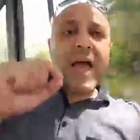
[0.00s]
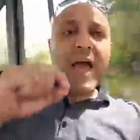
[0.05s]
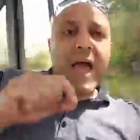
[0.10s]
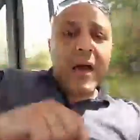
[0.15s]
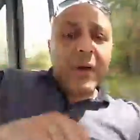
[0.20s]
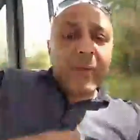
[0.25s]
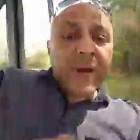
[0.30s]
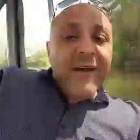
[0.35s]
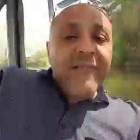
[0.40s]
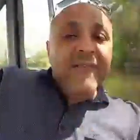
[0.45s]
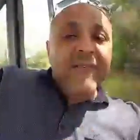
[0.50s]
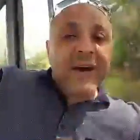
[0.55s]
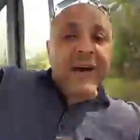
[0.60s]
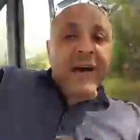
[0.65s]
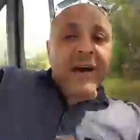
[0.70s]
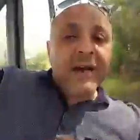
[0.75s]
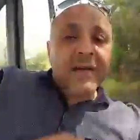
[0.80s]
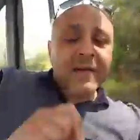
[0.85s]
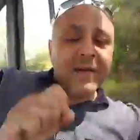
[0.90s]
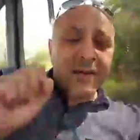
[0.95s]

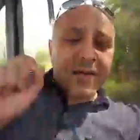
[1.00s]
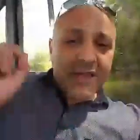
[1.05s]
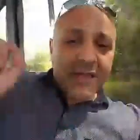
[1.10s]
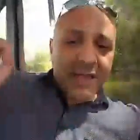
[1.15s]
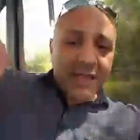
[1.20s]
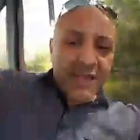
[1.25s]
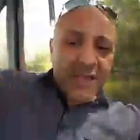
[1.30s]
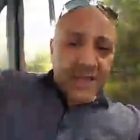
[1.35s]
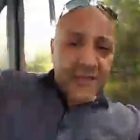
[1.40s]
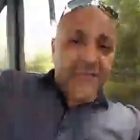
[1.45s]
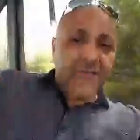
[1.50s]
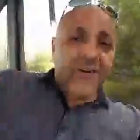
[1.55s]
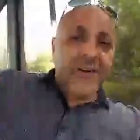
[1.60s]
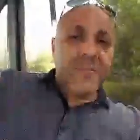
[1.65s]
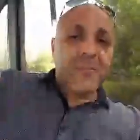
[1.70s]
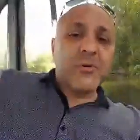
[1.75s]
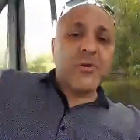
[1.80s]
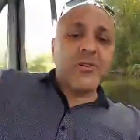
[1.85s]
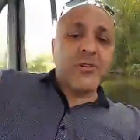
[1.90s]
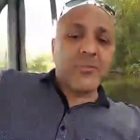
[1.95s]
however, if
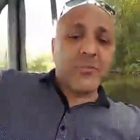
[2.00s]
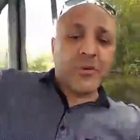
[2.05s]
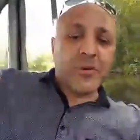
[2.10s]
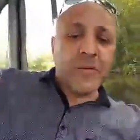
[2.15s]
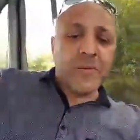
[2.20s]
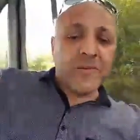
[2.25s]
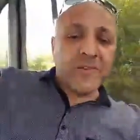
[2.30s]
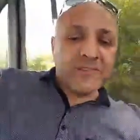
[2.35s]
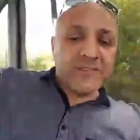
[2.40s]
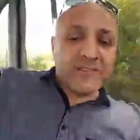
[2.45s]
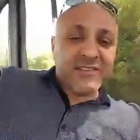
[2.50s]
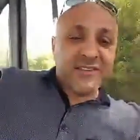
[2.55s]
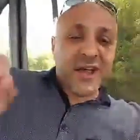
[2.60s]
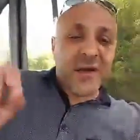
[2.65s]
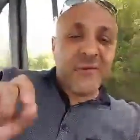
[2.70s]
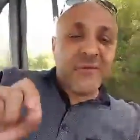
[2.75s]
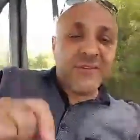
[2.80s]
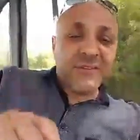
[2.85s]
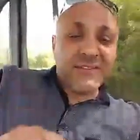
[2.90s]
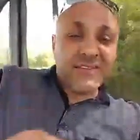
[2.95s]
I'd booked appointments to
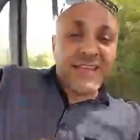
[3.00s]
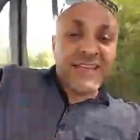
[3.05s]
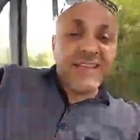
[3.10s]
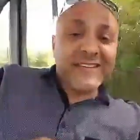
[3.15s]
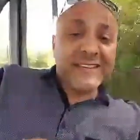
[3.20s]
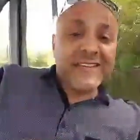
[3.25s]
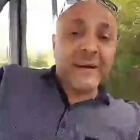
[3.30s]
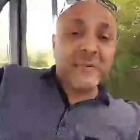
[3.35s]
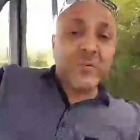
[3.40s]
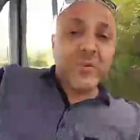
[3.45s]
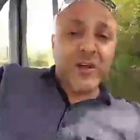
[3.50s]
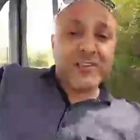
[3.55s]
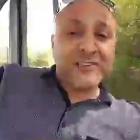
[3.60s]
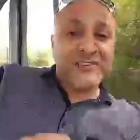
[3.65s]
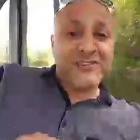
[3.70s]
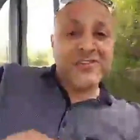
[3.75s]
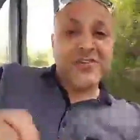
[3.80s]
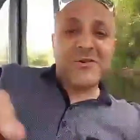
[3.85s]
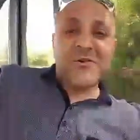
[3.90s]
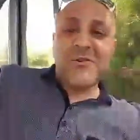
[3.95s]
go and see someone
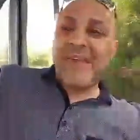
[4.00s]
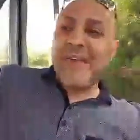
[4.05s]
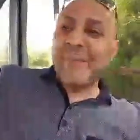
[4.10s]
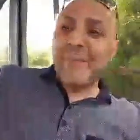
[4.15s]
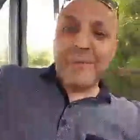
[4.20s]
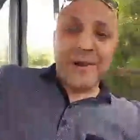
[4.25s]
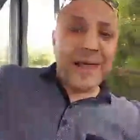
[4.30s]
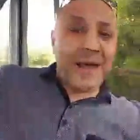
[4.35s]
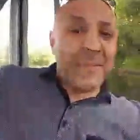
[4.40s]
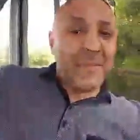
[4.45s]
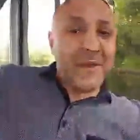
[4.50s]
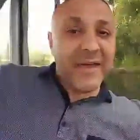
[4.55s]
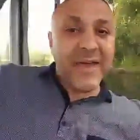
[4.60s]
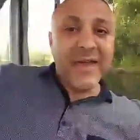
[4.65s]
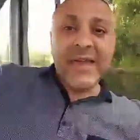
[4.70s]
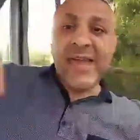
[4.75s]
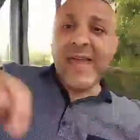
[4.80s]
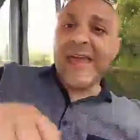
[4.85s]
to do their plumbing,